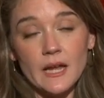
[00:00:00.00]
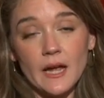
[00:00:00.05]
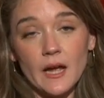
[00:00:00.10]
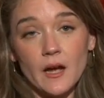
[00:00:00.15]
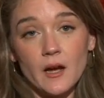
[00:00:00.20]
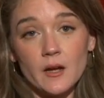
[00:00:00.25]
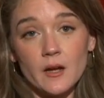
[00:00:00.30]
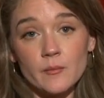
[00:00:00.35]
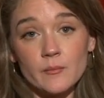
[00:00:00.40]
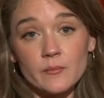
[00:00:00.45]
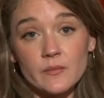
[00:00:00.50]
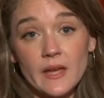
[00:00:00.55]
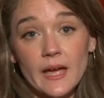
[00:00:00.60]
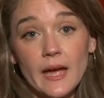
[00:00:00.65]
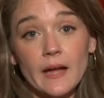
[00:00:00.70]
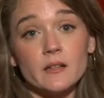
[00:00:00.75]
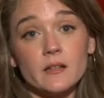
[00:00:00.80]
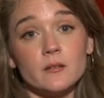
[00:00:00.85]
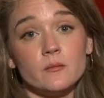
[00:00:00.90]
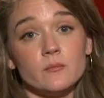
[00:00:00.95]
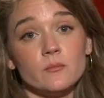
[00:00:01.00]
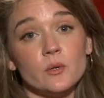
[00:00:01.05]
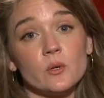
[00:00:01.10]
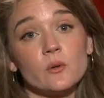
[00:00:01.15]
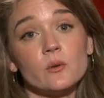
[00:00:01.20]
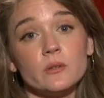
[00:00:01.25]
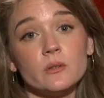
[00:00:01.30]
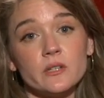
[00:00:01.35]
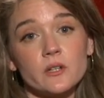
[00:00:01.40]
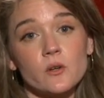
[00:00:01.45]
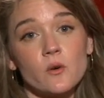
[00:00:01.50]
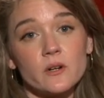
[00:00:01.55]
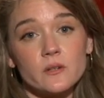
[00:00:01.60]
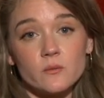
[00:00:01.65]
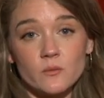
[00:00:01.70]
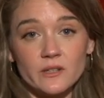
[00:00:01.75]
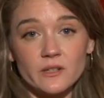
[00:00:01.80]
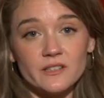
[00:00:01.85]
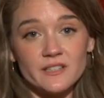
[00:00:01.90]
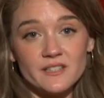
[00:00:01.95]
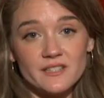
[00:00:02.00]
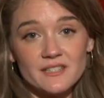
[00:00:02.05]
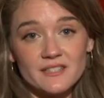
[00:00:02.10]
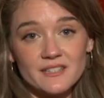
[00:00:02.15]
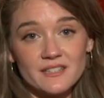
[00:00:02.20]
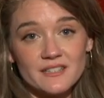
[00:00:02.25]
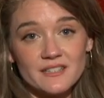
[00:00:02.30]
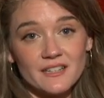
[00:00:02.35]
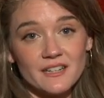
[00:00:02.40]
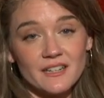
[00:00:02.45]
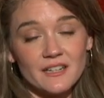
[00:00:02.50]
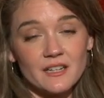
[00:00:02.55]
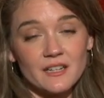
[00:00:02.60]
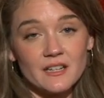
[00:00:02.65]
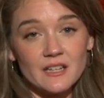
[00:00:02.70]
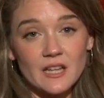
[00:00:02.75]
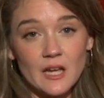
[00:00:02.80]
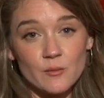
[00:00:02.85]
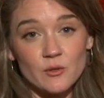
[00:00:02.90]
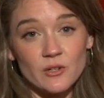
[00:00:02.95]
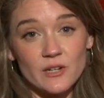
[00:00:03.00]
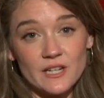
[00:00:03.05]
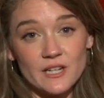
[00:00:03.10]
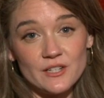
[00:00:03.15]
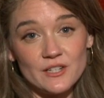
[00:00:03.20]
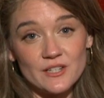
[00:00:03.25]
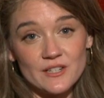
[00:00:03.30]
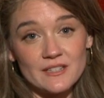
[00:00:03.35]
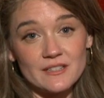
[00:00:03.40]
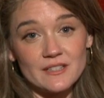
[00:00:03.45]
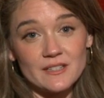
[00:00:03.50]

um, the Alan Pakula Gordon Willis collaboration.